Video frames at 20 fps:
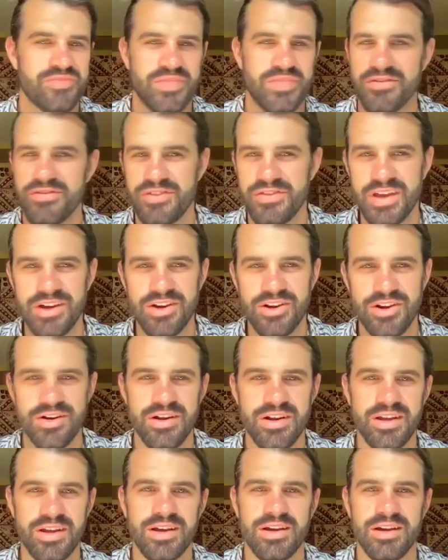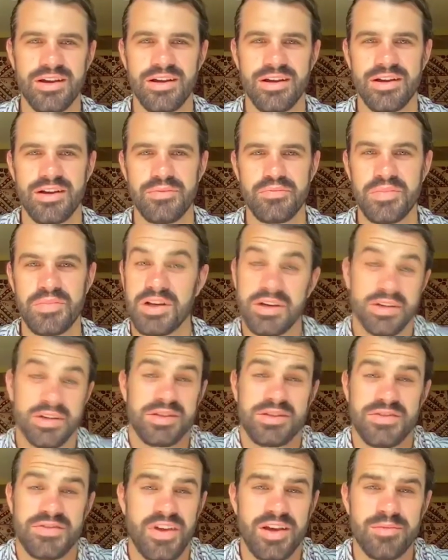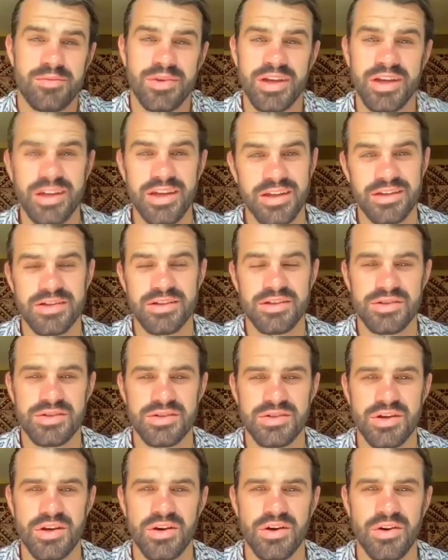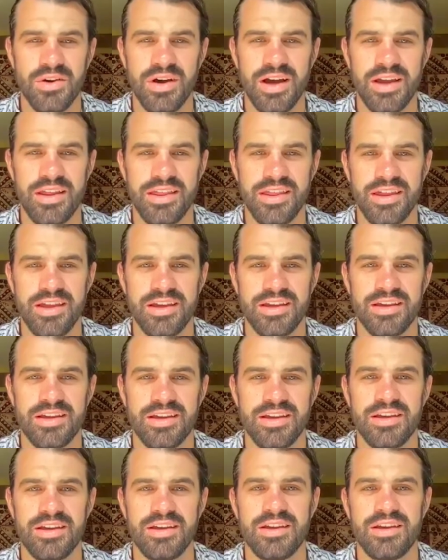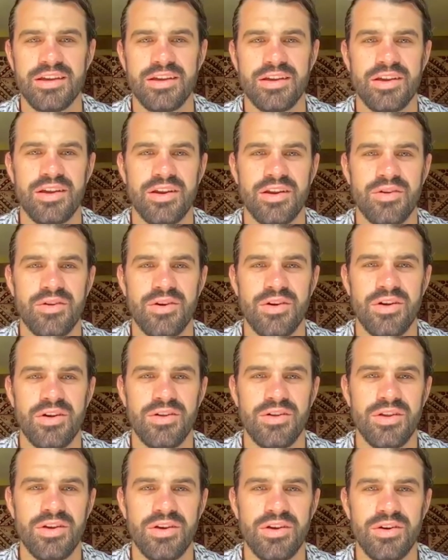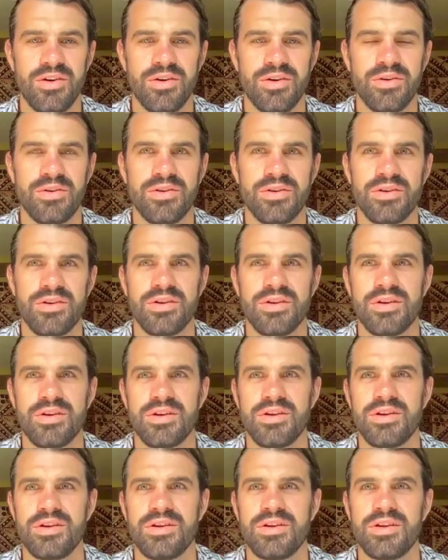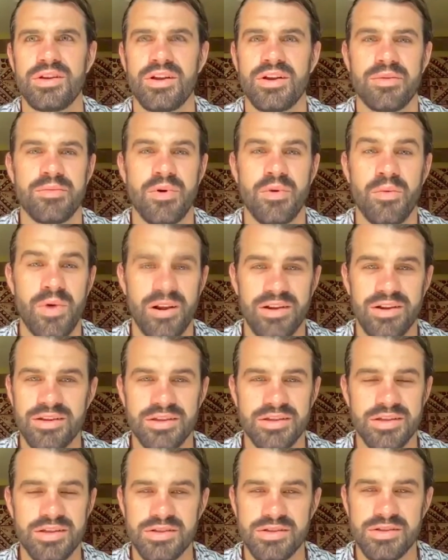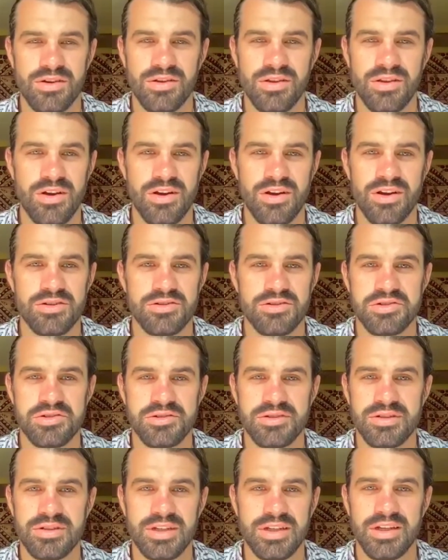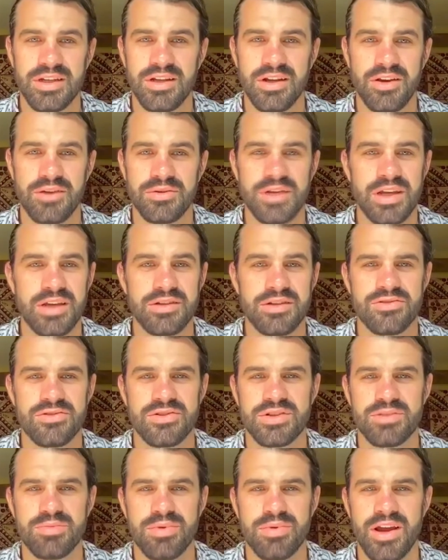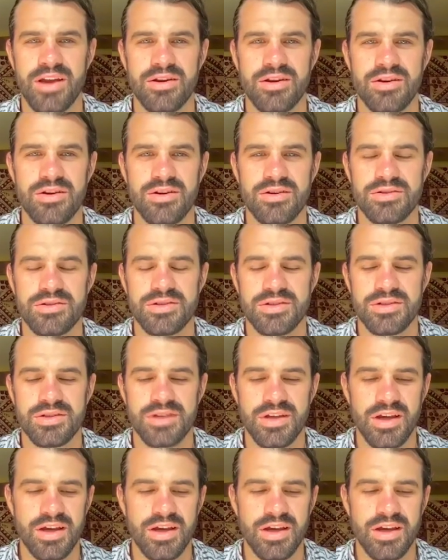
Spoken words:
feared because it's family. So I think, although, I'm aware that these are large, dangerous predators.